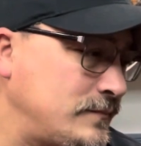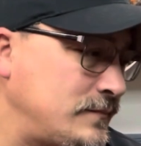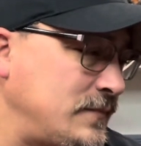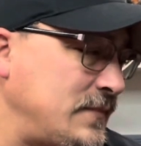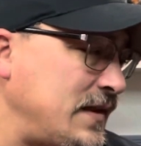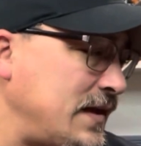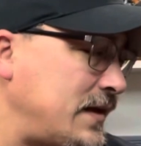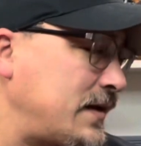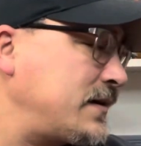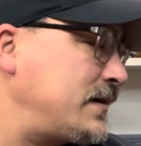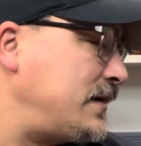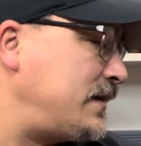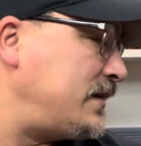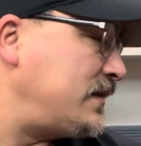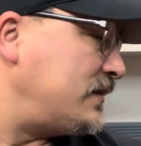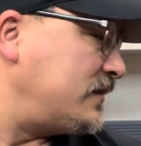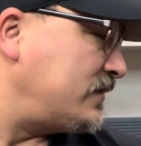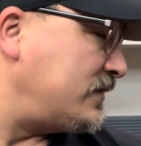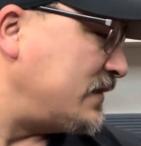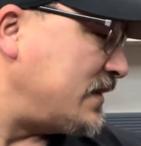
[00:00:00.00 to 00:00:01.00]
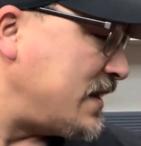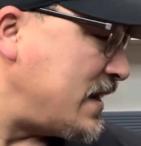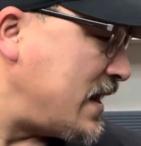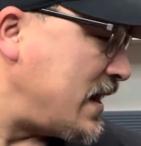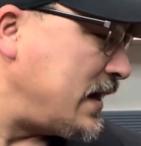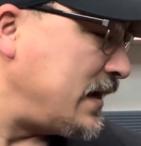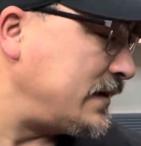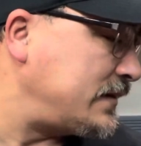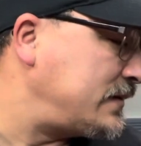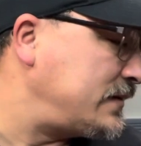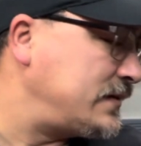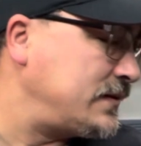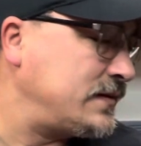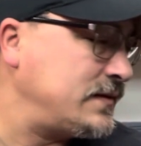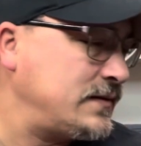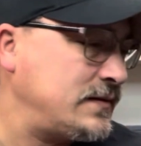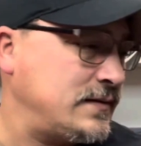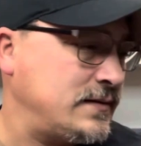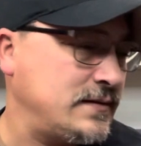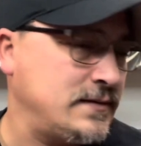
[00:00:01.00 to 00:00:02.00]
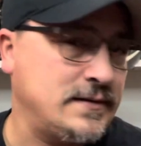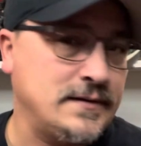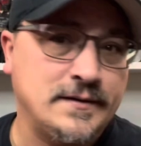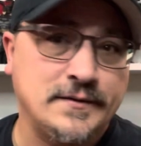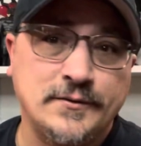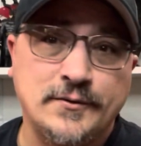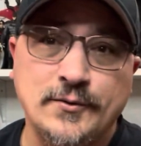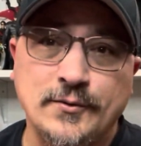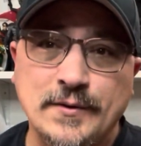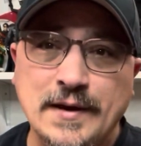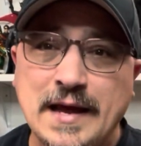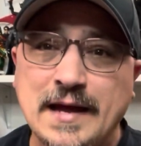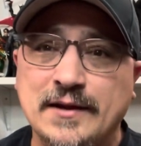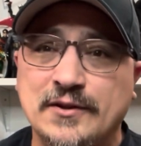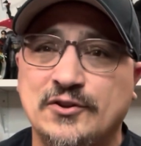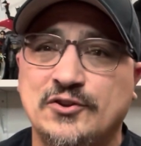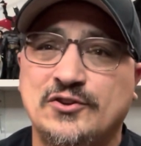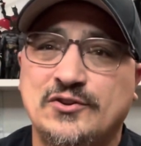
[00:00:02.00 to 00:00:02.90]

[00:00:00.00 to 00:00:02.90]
NECA is not, they're not